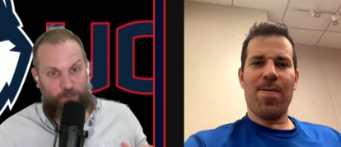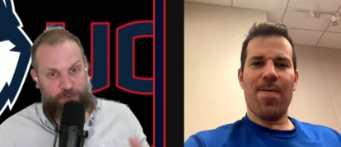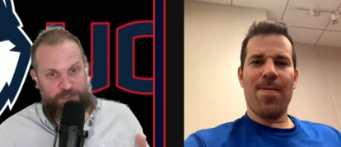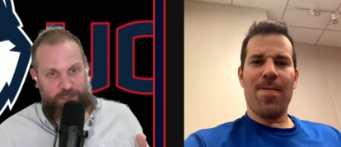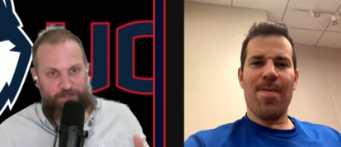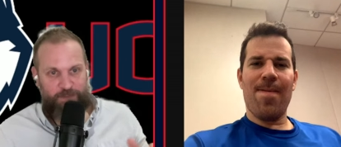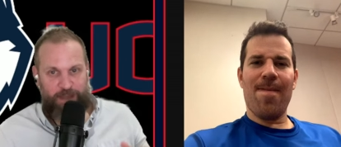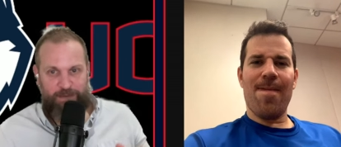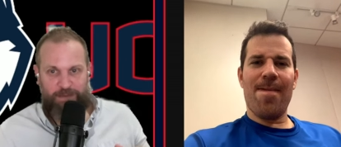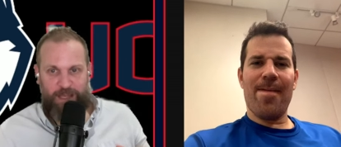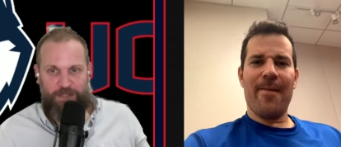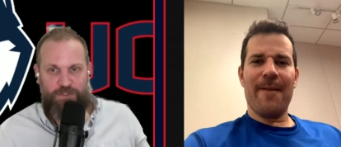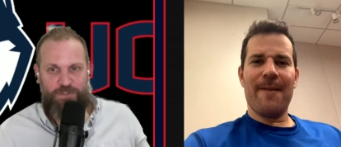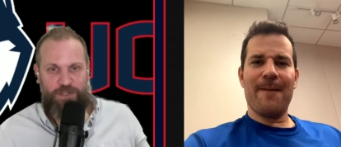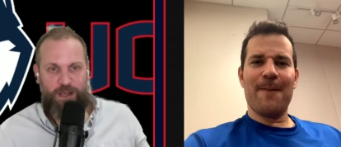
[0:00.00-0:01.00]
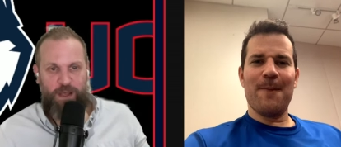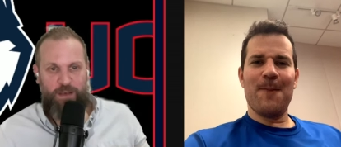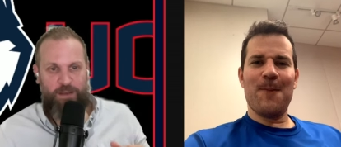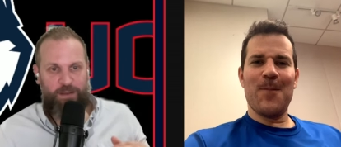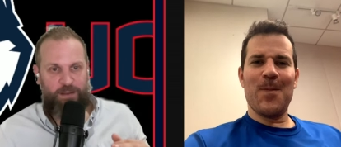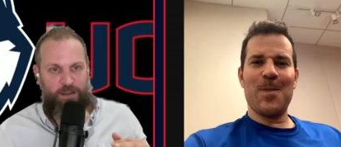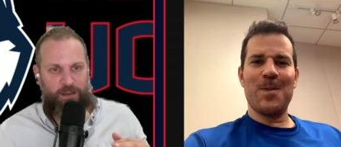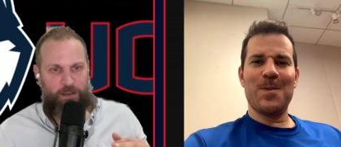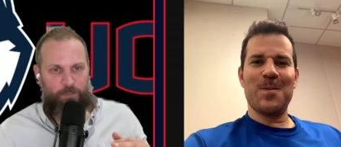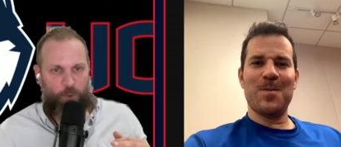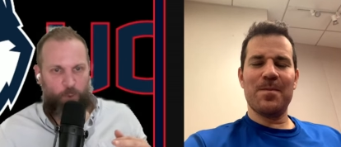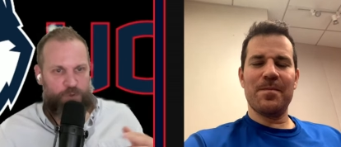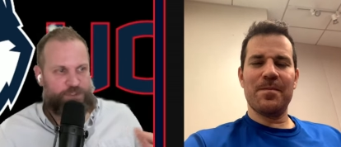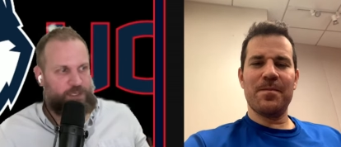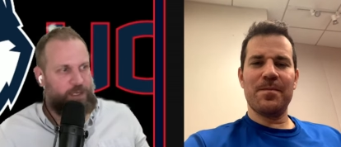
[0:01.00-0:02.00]
Speaker 1: we'll see if that catches on. But
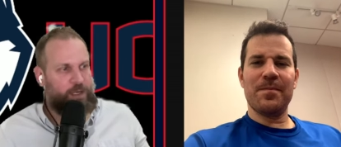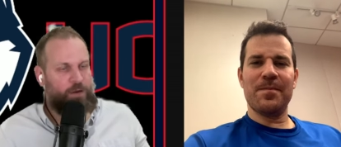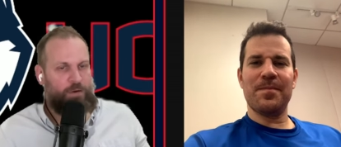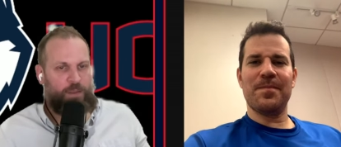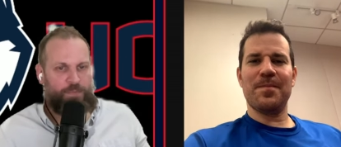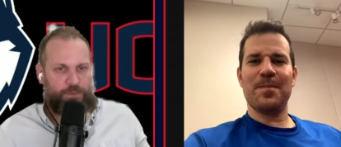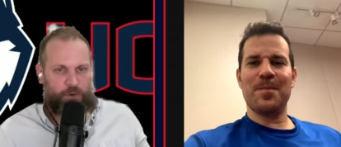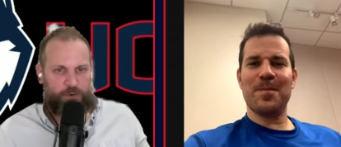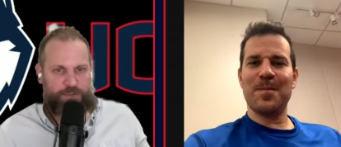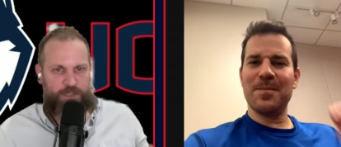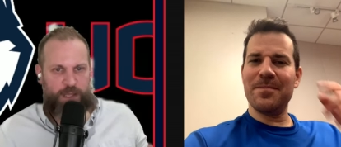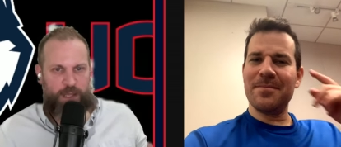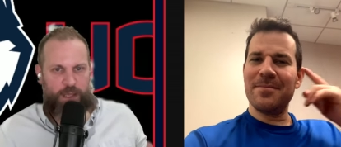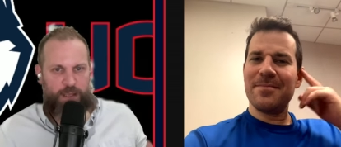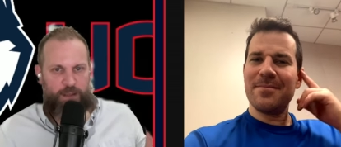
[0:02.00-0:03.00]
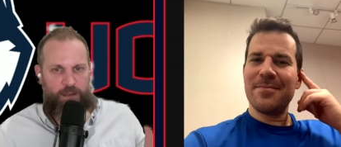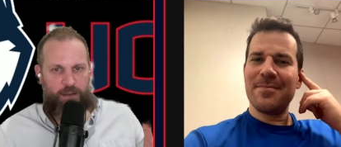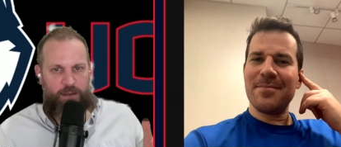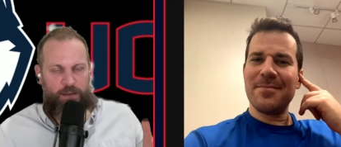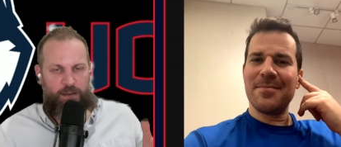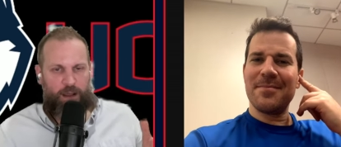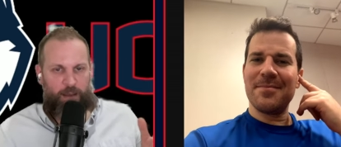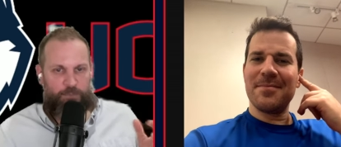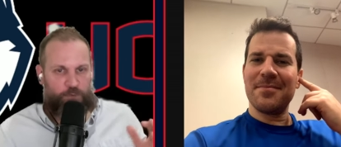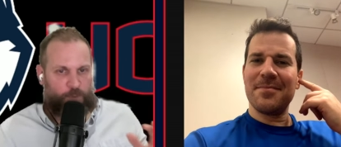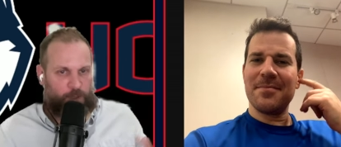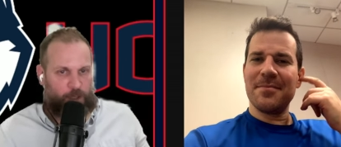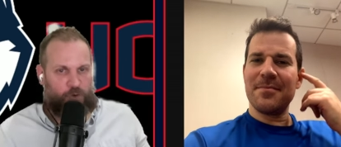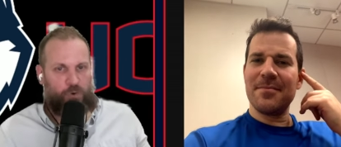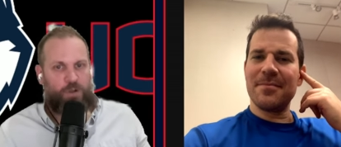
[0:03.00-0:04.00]
we're sitting here on Thursday. I'm doing
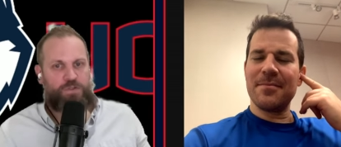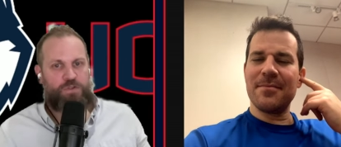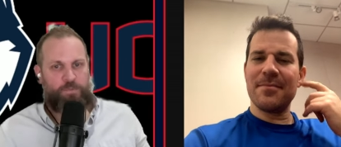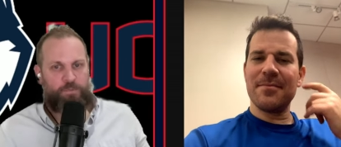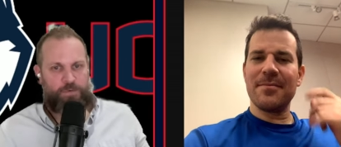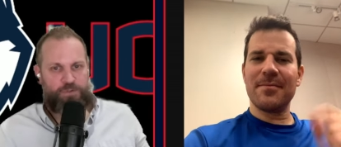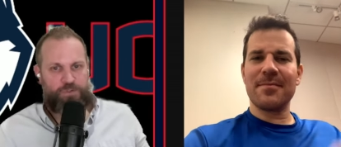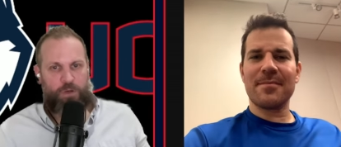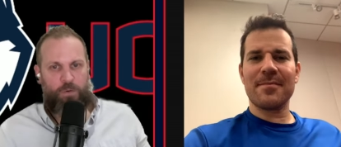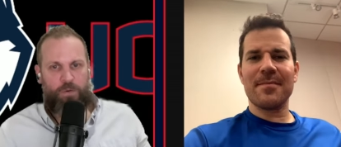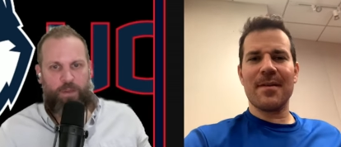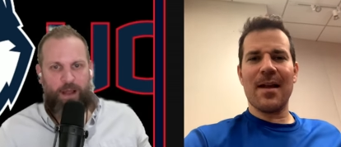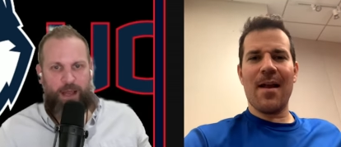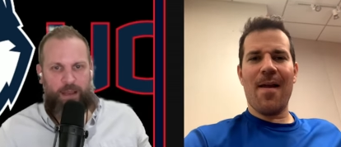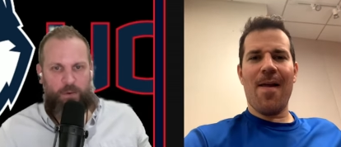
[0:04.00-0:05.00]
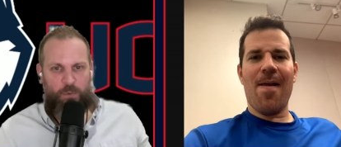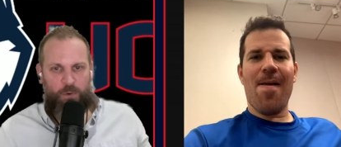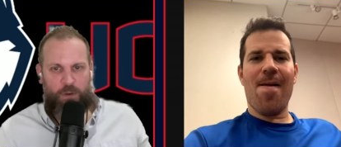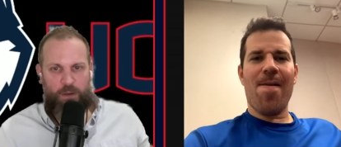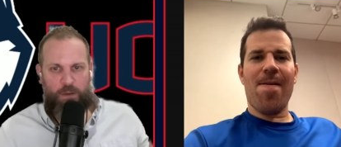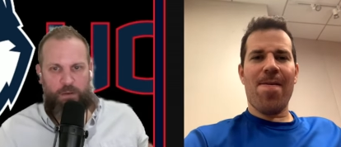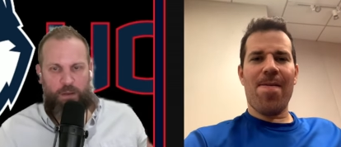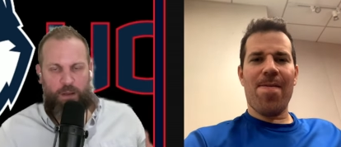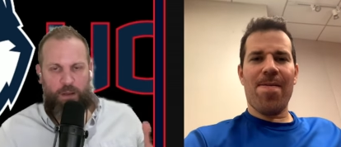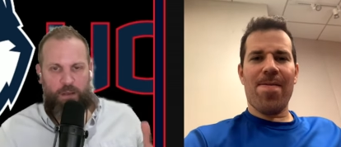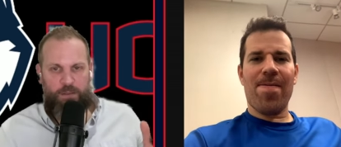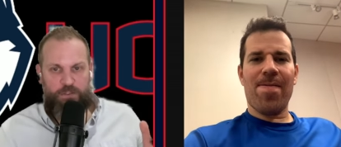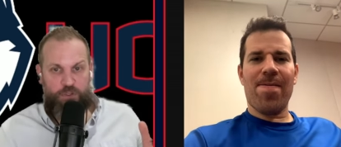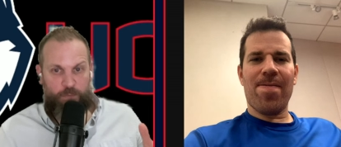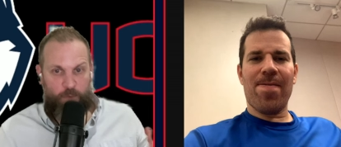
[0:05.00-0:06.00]
a crossover show with Iowa uh,
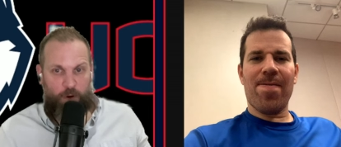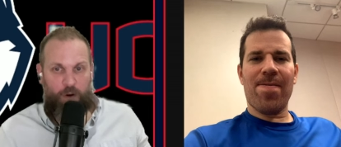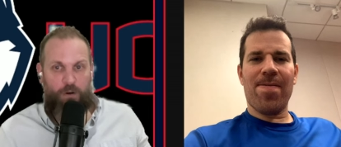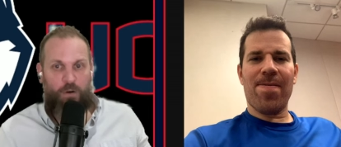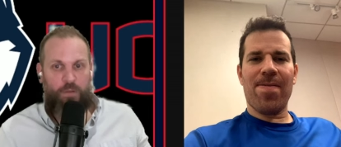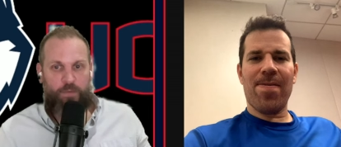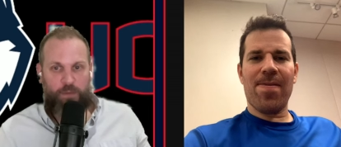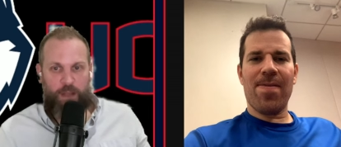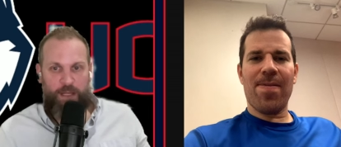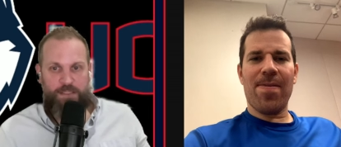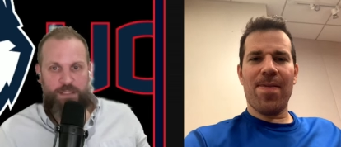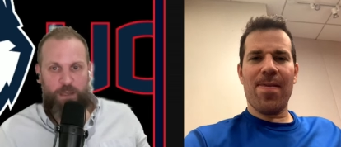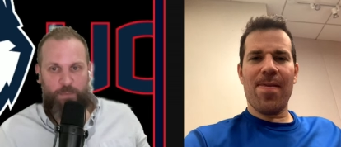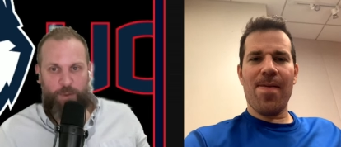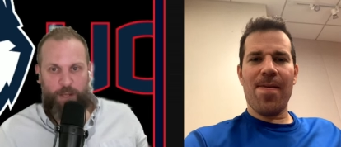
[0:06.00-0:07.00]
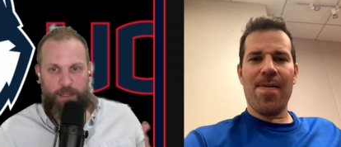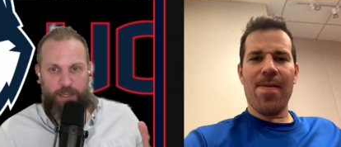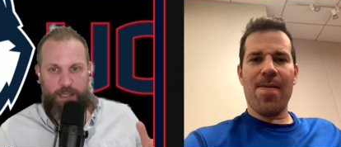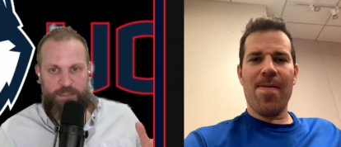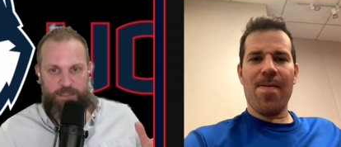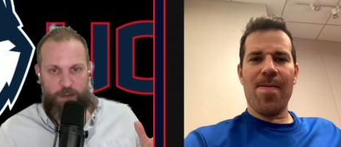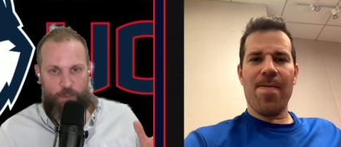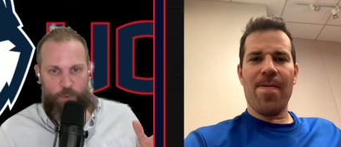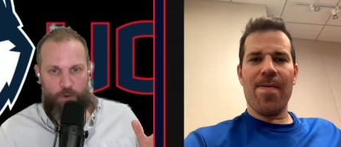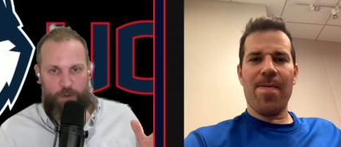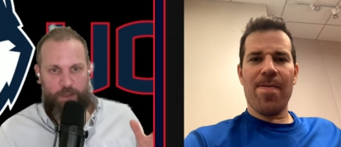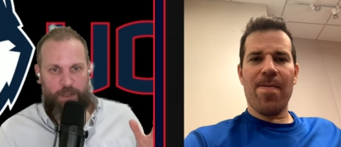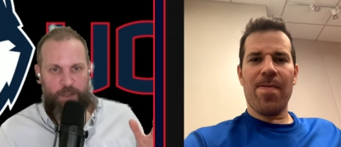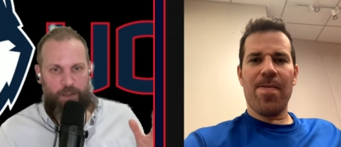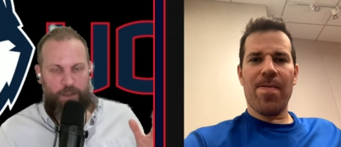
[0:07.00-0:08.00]
tomorrow on the Locked On Podcast
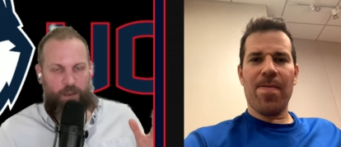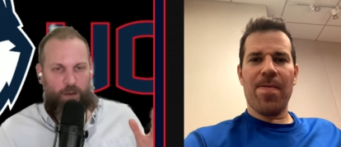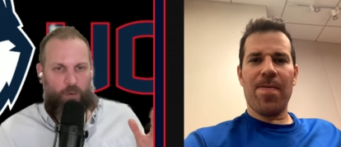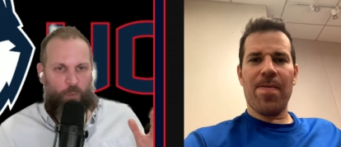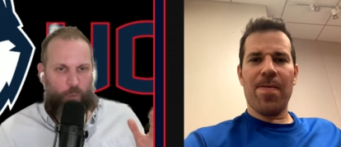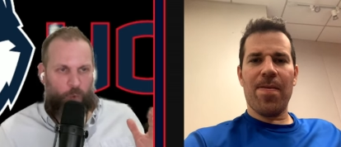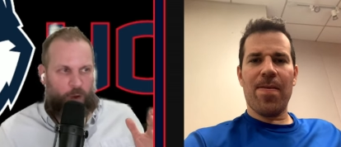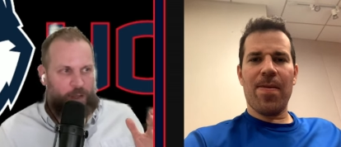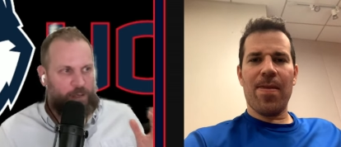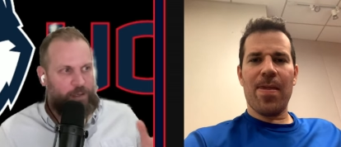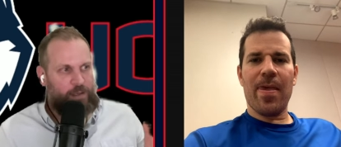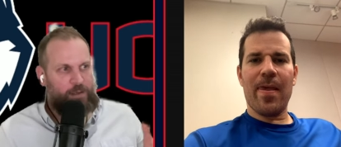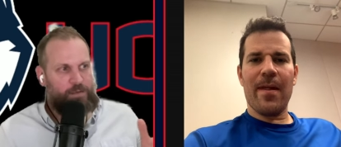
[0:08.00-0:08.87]
Network. What